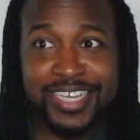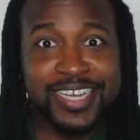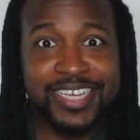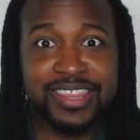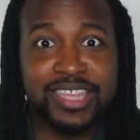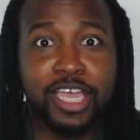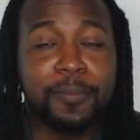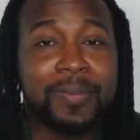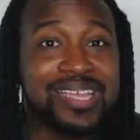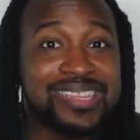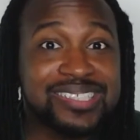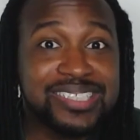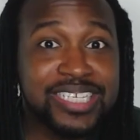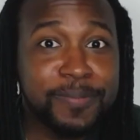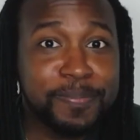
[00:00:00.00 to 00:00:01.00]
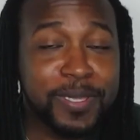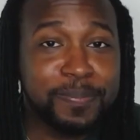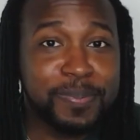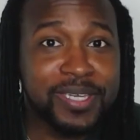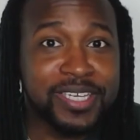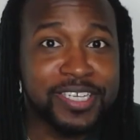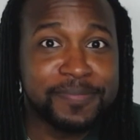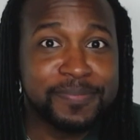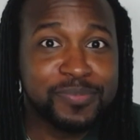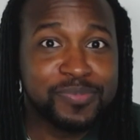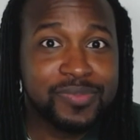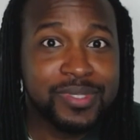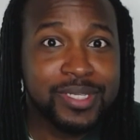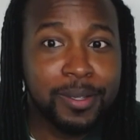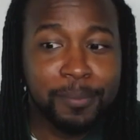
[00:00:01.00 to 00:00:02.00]
Think about the TPP.
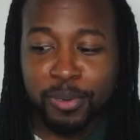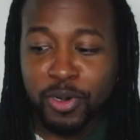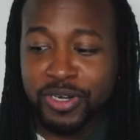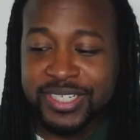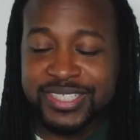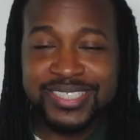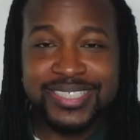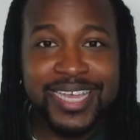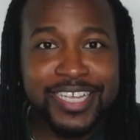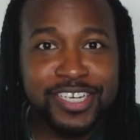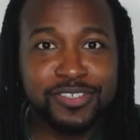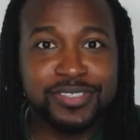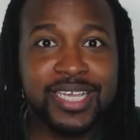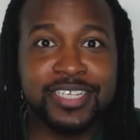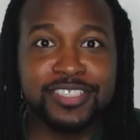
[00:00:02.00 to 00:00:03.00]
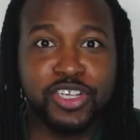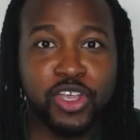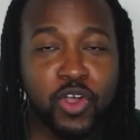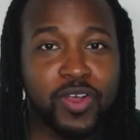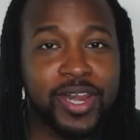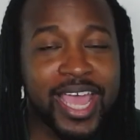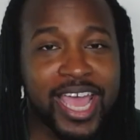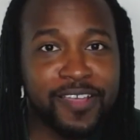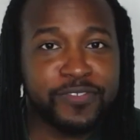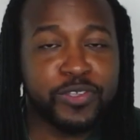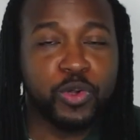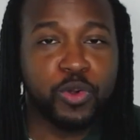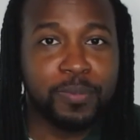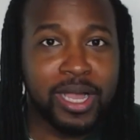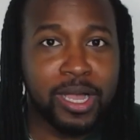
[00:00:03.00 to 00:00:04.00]
Bernie Sanders has gone after
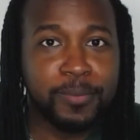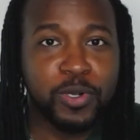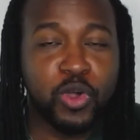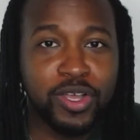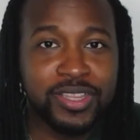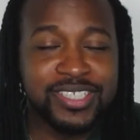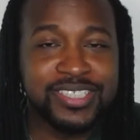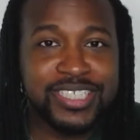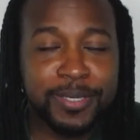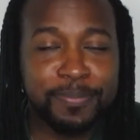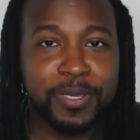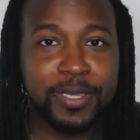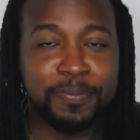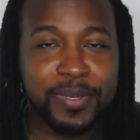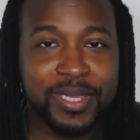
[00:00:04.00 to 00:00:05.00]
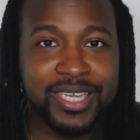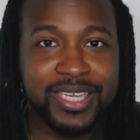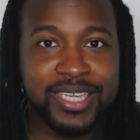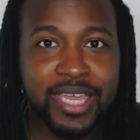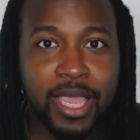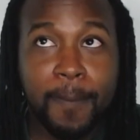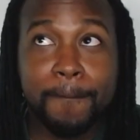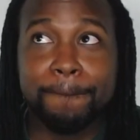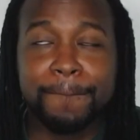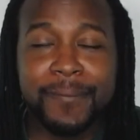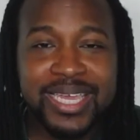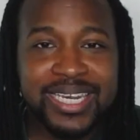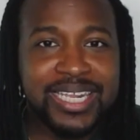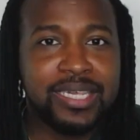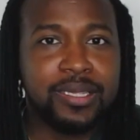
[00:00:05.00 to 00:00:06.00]
Obama on the TPP
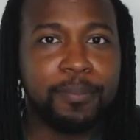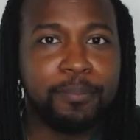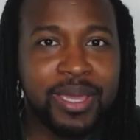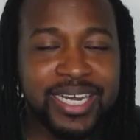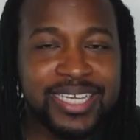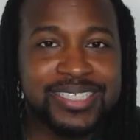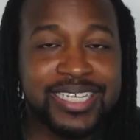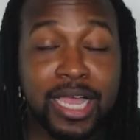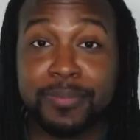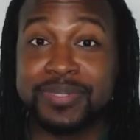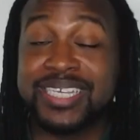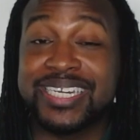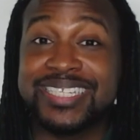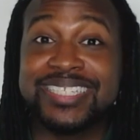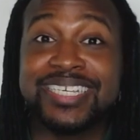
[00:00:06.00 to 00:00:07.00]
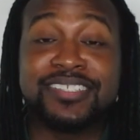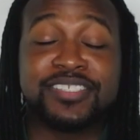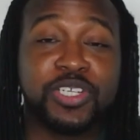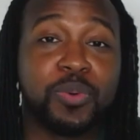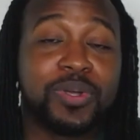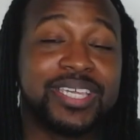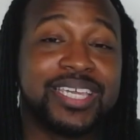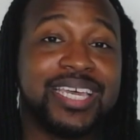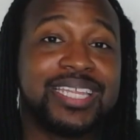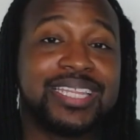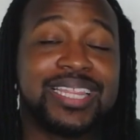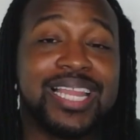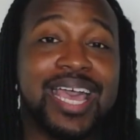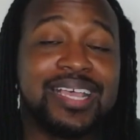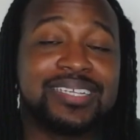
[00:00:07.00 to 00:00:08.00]
many, many times, and he did so again
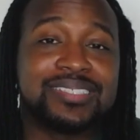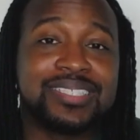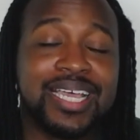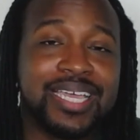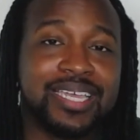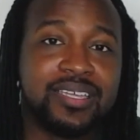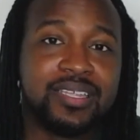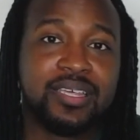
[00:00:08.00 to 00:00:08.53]
last night.